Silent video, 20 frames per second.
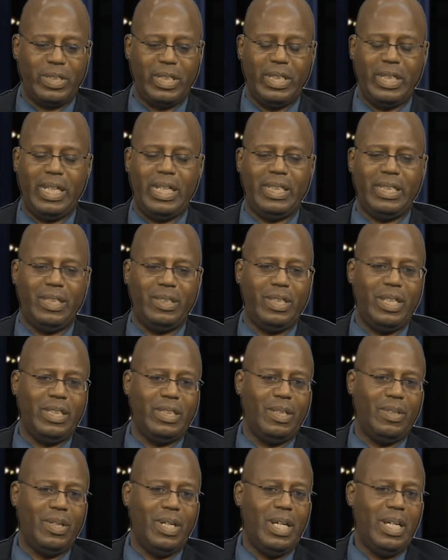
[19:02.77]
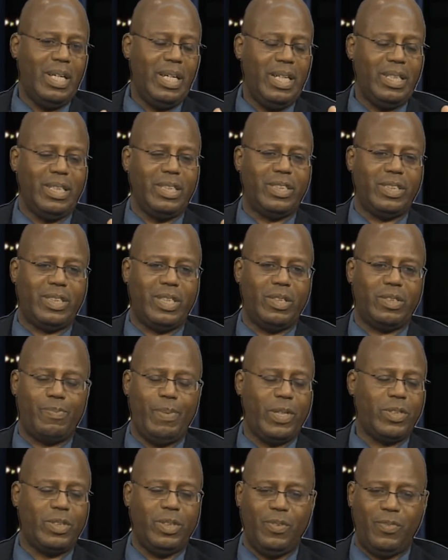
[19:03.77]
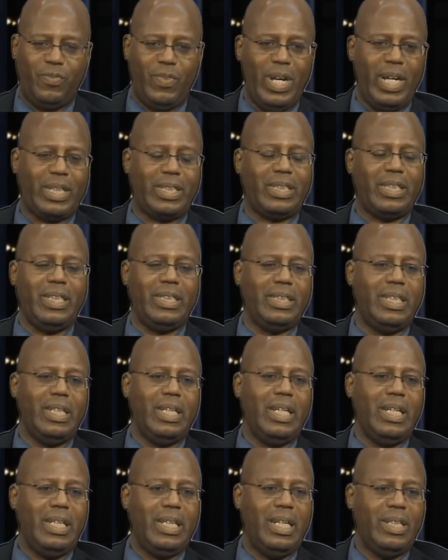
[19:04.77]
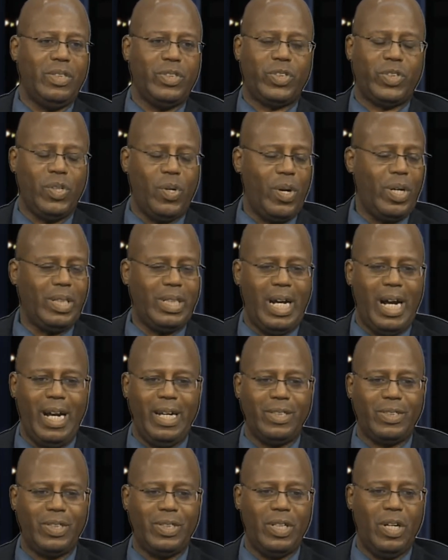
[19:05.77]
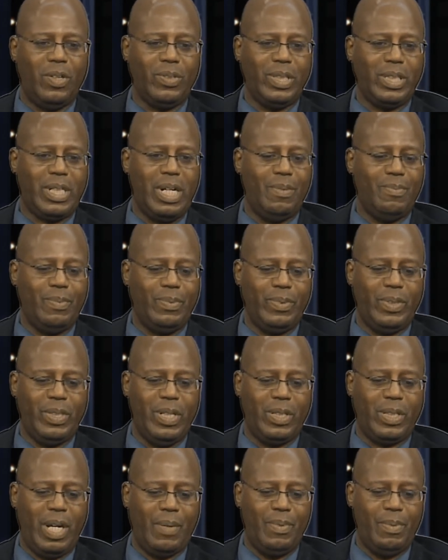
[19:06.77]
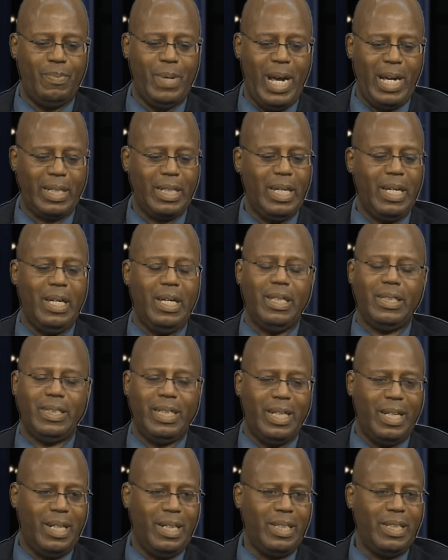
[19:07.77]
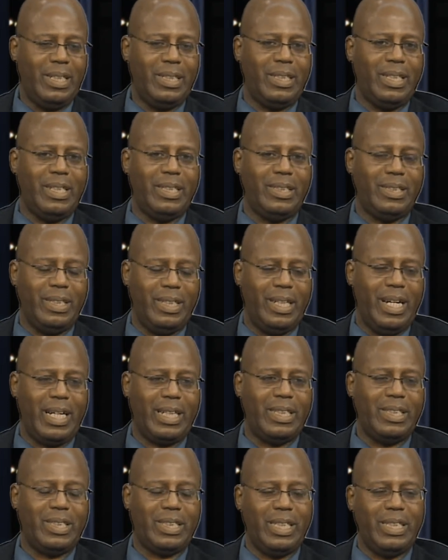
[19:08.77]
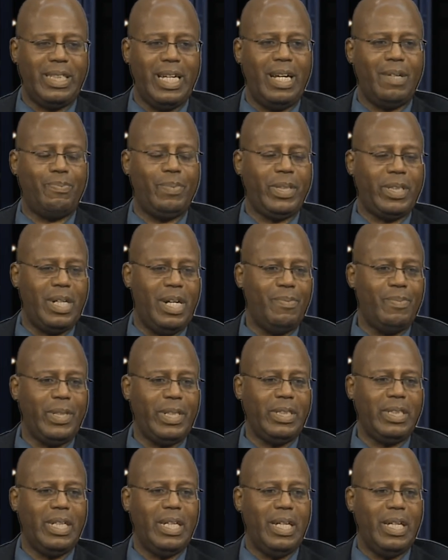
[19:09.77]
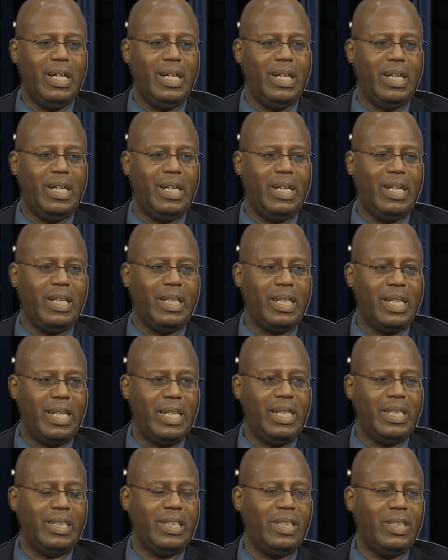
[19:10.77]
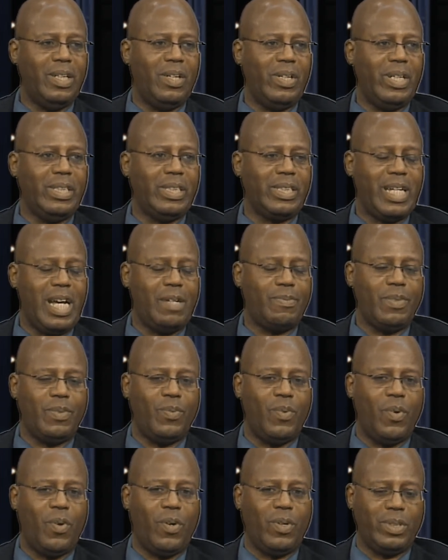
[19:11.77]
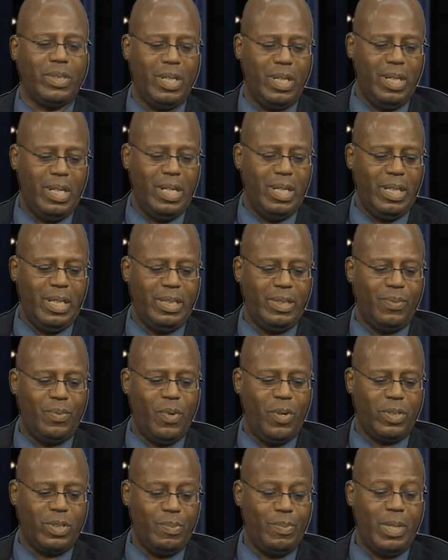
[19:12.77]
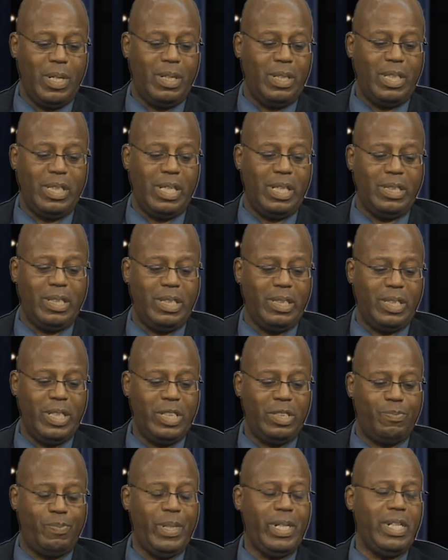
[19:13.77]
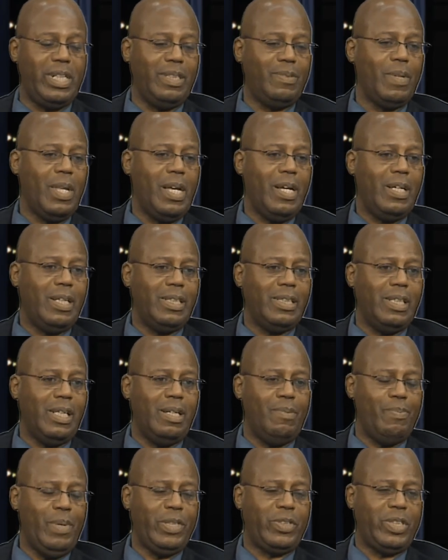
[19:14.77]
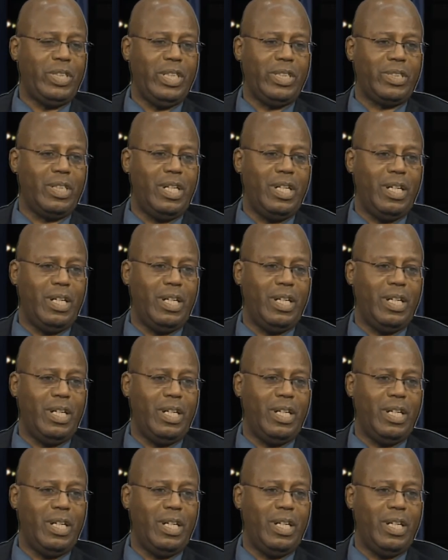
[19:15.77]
and the special effects and the storylines, they coming back. I could see that becoming a hit, in the Academy Award, in the awards, at least being mentioned as